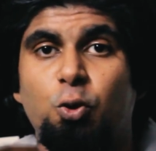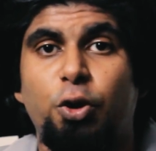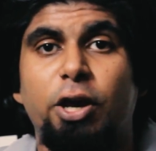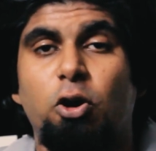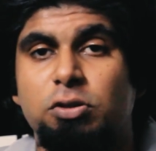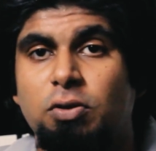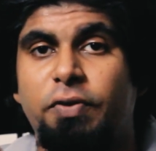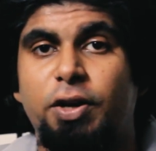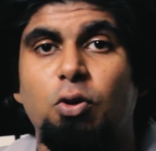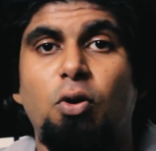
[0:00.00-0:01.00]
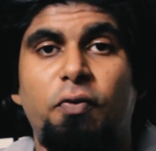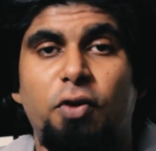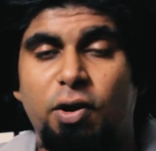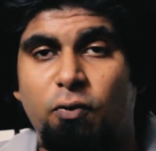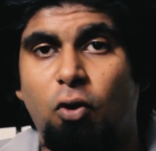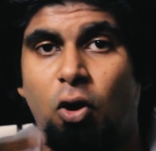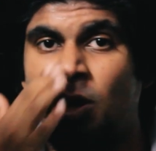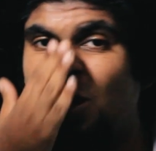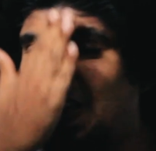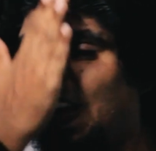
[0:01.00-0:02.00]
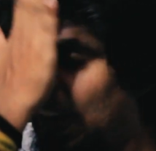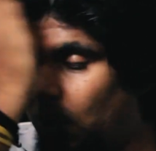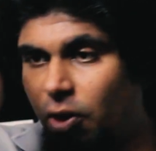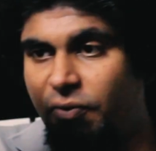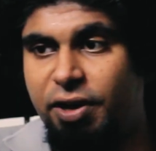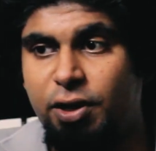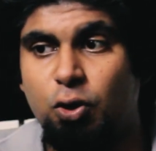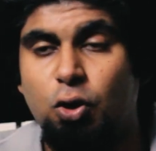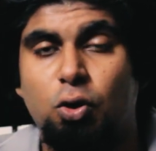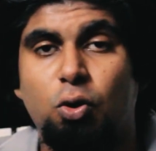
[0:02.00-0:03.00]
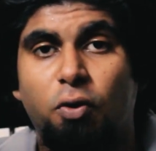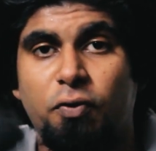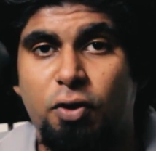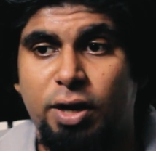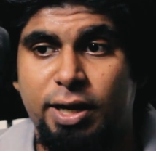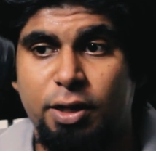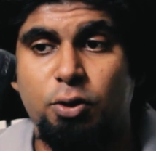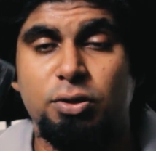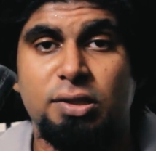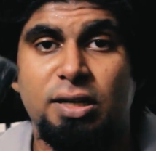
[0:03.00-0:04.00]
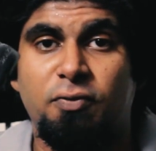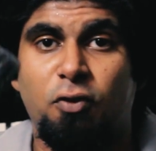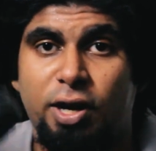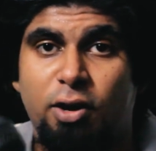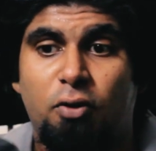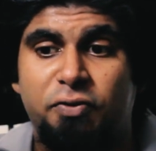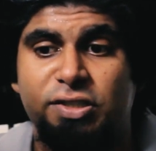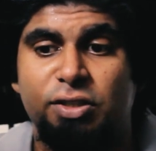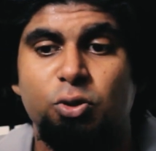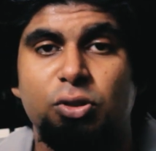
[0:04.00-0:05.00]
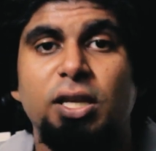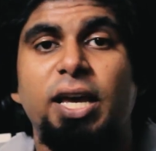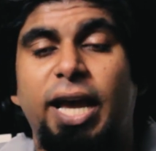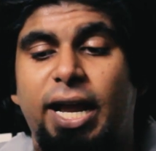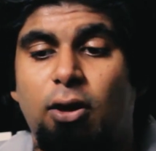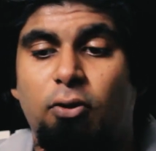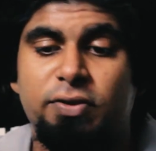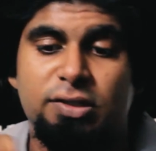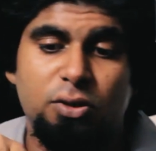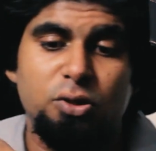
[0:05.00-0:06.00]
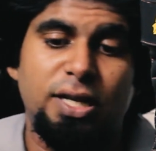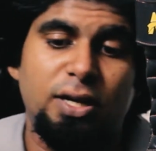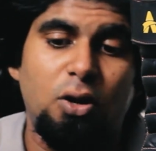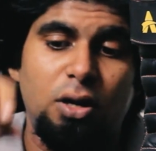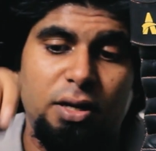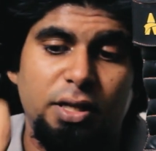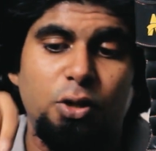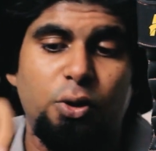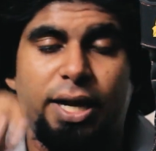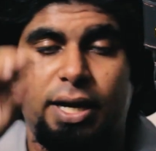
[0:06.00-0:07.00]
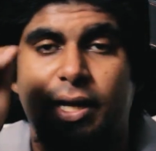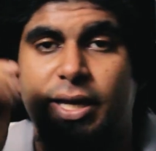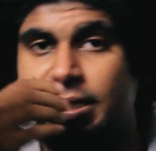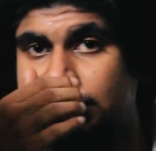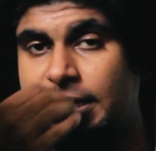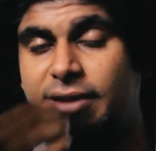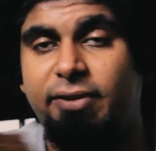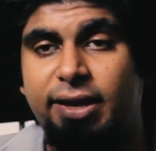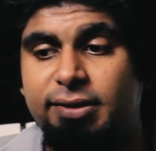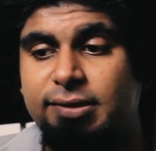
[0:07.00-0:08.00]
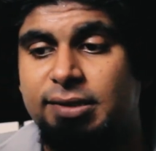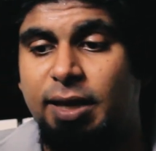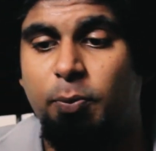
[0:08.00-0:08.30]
touring also, when you go for a walk, or when you go for an use it for an office use and all, you can easily wear this